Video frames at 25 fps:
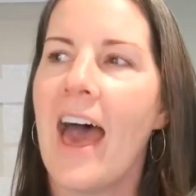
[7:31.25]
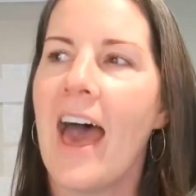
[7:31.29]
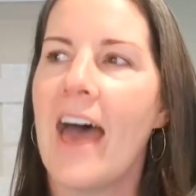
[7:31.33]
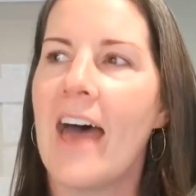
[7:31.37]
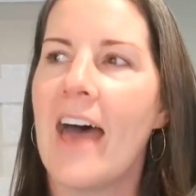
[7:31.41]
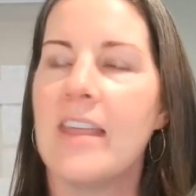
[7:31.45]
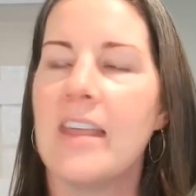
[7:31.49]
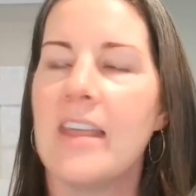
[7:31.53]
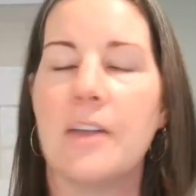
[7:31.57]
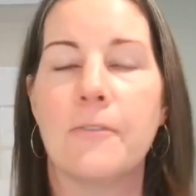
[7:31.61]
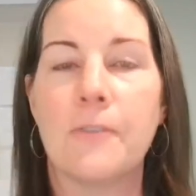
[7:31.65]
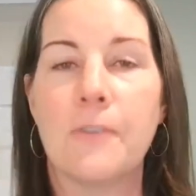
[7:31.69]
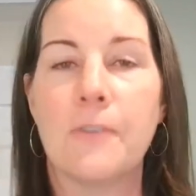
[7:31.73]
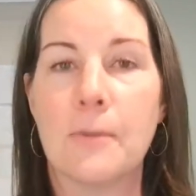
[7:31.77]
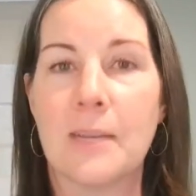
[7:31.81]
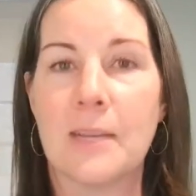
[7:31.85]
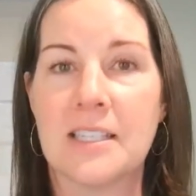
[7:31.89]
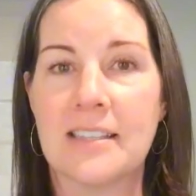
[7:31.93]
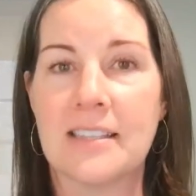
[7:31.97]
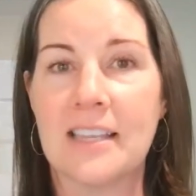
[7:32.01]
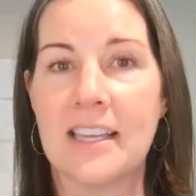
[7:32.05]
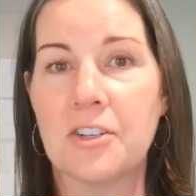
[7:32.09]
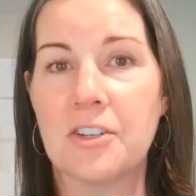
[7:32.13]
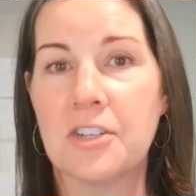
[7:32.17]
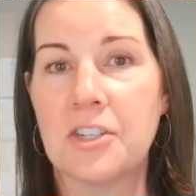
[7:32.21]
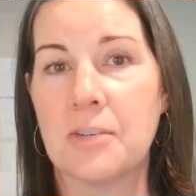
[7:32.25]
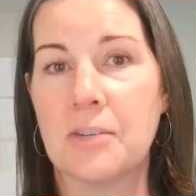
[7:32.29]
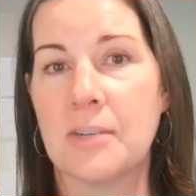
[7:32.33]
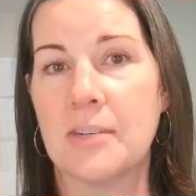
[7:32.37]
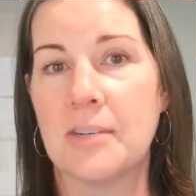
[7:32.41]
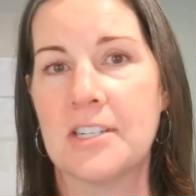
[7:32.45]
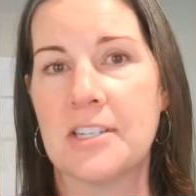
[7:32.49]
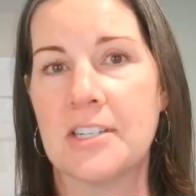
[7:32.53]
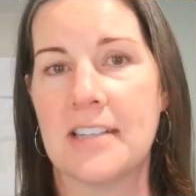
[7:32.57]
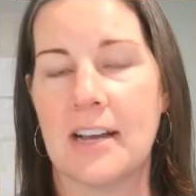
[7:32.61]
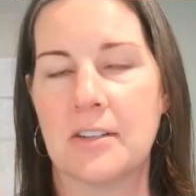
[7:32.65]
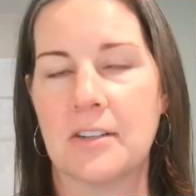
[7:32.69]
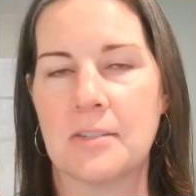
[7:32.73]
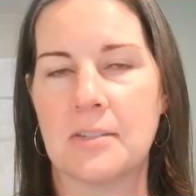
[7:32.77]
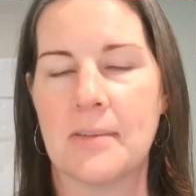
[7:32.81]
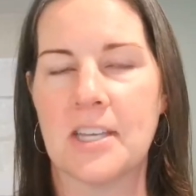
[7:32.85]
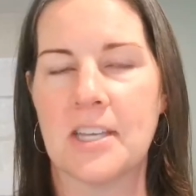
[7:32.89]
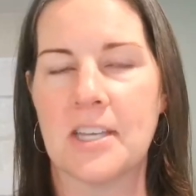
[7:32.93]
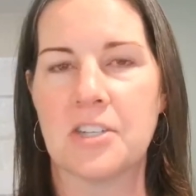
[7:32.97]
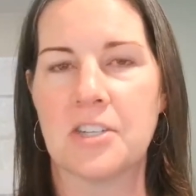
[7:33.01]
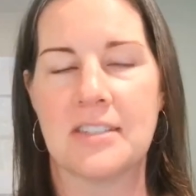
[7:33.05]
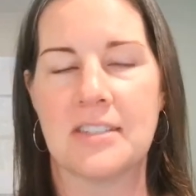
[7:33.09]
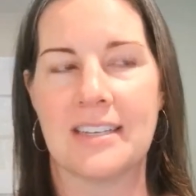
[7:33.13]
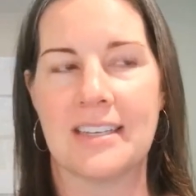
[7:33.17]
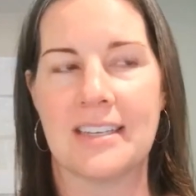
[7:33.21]
And then a few months later, she reaches out to me
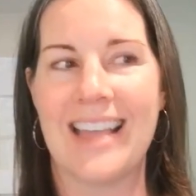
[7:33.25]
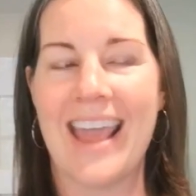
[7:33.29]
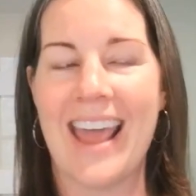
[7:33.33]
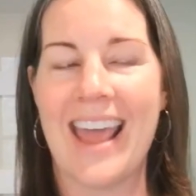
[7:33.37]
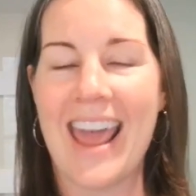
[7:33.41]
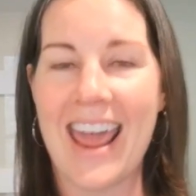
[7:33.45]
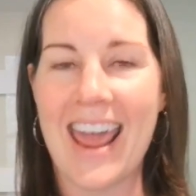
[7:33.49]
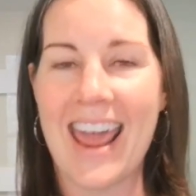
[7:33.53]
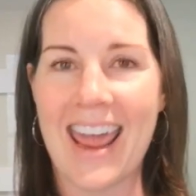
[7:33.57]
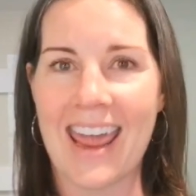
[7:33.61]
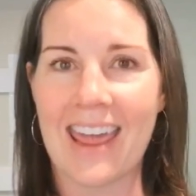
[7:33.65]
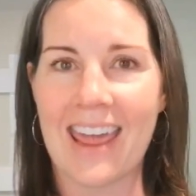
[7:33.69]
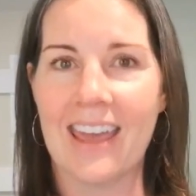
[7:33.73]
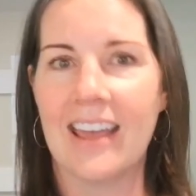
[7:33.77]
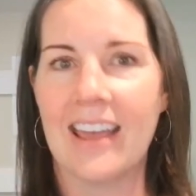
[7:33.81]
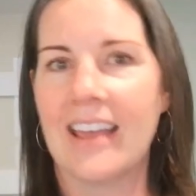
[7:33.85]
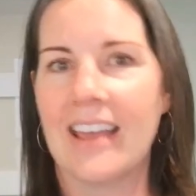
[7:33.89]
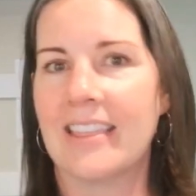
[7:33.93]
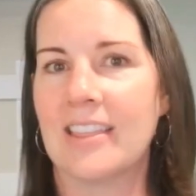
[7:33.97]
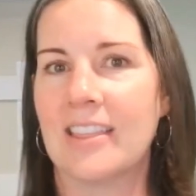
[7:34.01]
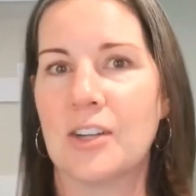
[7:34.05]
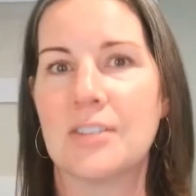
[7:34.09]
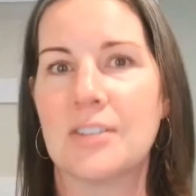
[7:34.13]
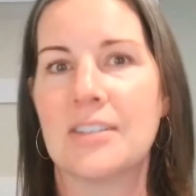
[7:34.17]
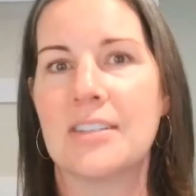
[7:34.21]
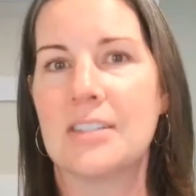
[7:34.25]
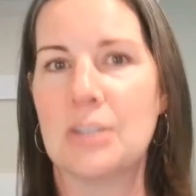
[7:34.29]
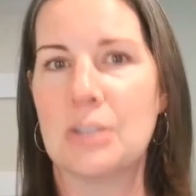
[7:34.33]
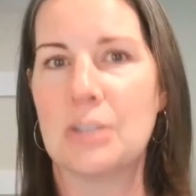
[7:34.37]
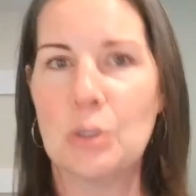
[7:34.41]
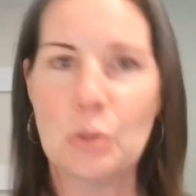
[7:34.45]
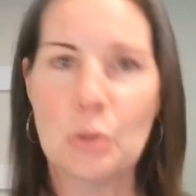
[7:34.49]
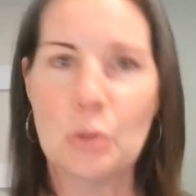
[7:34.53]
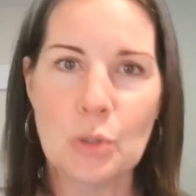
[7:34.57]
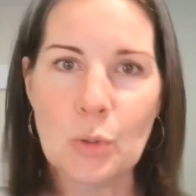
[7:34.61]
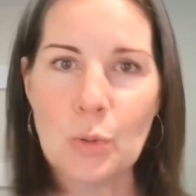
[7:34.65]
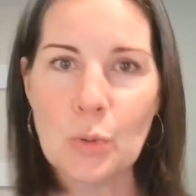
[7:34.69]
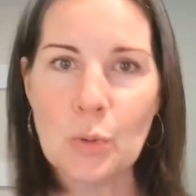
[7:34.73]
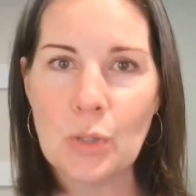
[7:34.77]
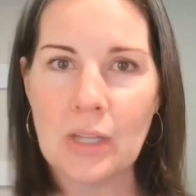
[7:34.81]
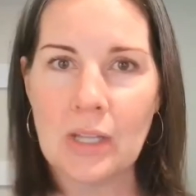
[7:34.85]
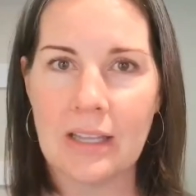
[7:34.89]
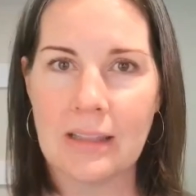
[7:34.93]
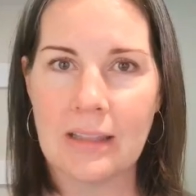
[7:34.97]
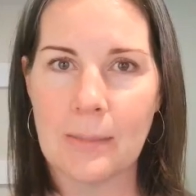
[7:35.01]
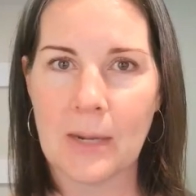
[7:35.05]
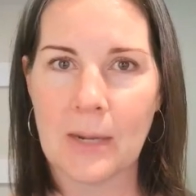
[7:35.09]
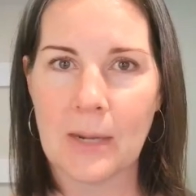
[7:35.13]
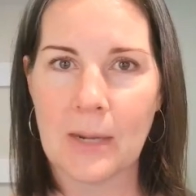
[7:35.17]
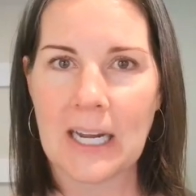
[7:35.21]
and she says, hey, there's this new tool
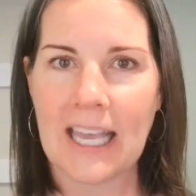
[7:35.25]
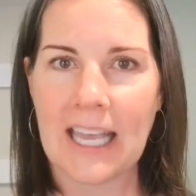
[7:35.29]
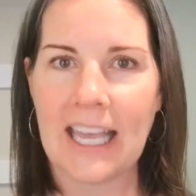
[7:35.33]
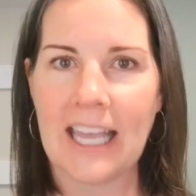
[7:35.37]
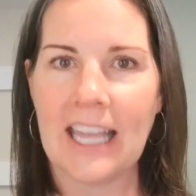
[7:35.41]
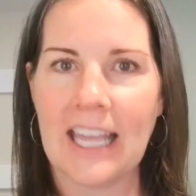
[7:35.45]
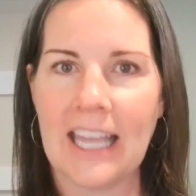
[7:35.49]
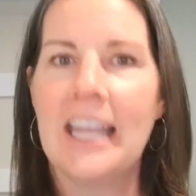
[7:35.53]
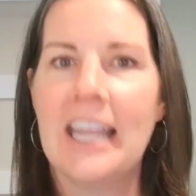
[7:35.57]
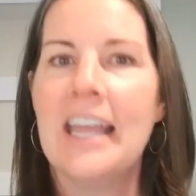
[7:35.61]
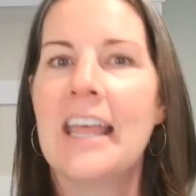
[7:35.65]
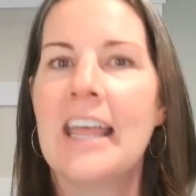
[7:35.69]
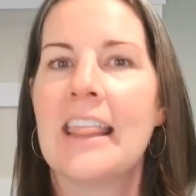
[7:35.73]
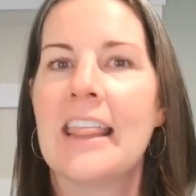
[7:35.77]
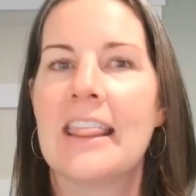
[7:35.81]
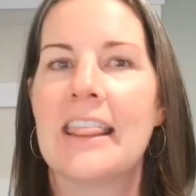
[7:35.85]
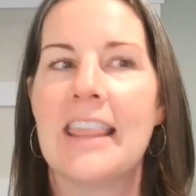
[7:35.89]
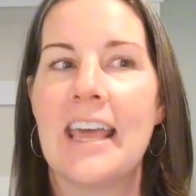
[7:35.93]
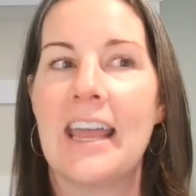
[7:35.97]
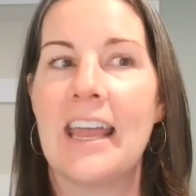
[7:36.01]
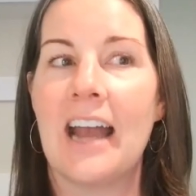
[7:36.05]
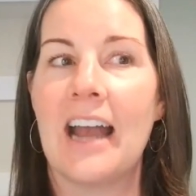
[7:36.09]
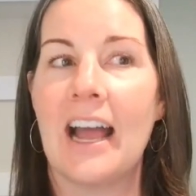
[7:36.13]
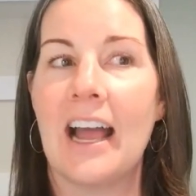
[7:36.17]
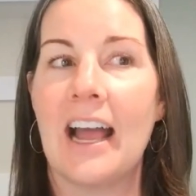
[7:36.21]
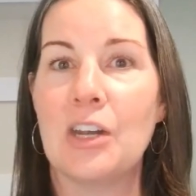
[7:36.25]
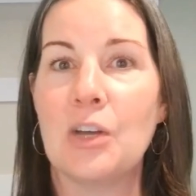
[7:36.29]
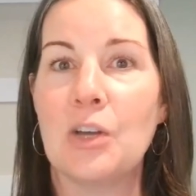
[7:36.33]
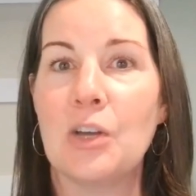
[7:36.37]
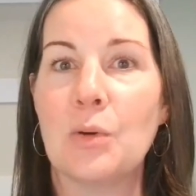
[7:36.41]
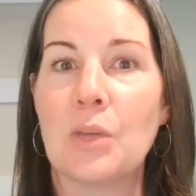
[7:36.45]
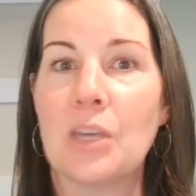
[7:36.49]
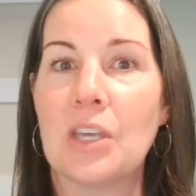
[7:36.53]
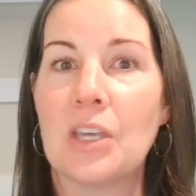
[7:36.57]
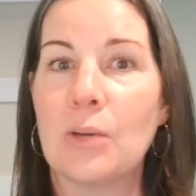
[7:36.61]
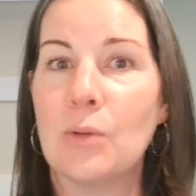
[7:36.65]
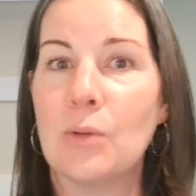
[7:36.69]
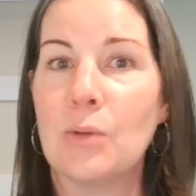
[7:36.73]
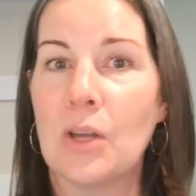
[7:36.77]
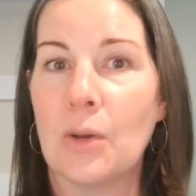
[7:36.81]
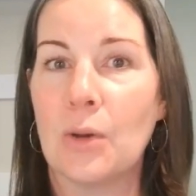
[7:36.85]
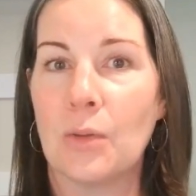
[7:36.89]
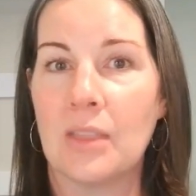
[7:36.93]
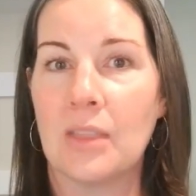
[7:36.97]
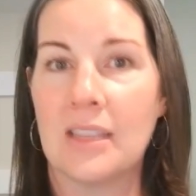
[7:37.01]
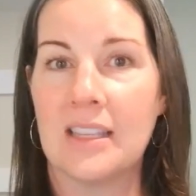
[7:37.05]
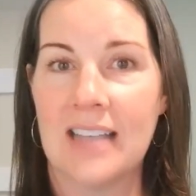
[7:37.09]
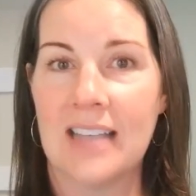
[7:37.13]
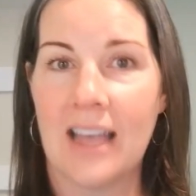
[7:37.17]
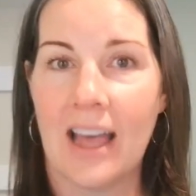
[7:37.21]
on the market that I know
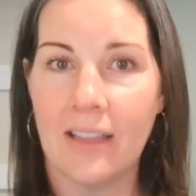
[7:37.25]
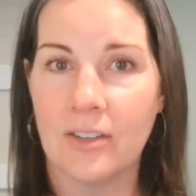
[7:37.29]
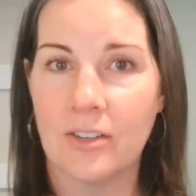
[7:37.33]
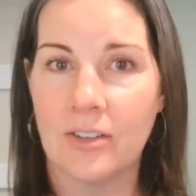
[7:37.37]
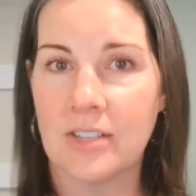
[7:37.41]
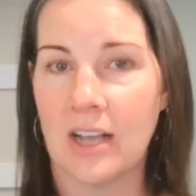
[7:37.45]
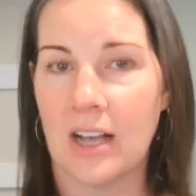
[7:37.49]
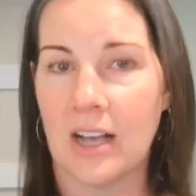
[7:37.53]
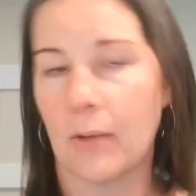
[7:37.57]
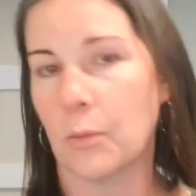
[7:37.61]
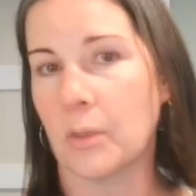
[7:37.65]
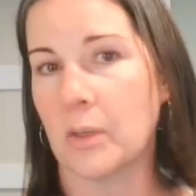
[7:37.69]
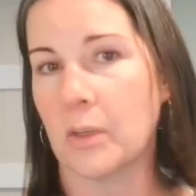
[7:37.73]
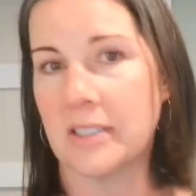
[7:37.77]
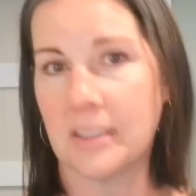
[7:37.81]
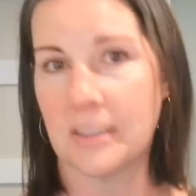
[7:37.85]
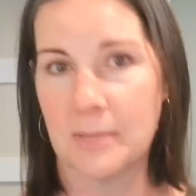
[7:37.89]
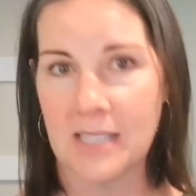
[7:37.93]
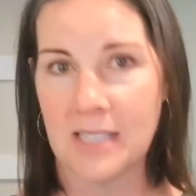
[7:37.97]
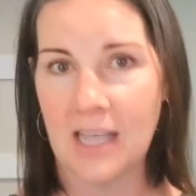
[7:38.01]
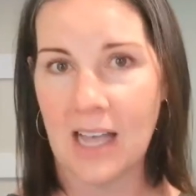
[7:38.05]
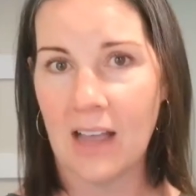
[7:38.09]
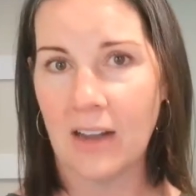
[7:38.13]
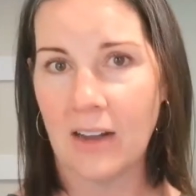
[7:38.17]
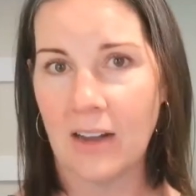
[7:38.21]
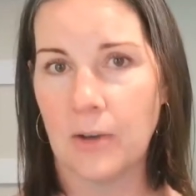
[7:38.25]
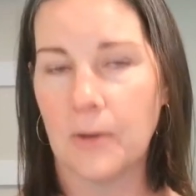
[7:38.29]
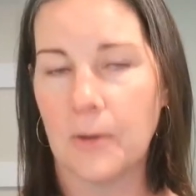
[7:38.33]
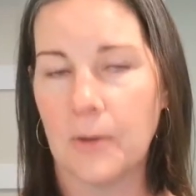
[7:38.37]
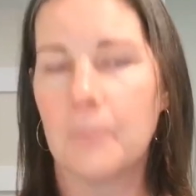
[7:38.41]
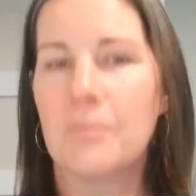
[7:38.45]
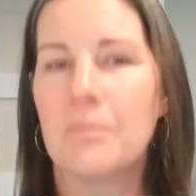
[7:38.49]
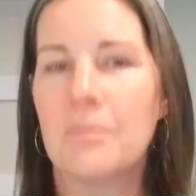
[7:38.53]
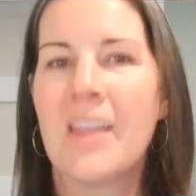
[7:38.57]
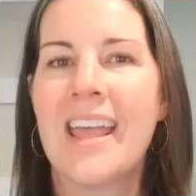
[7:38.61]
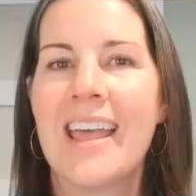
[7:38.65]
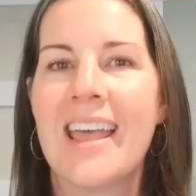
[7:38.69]
this other software, Dubsado.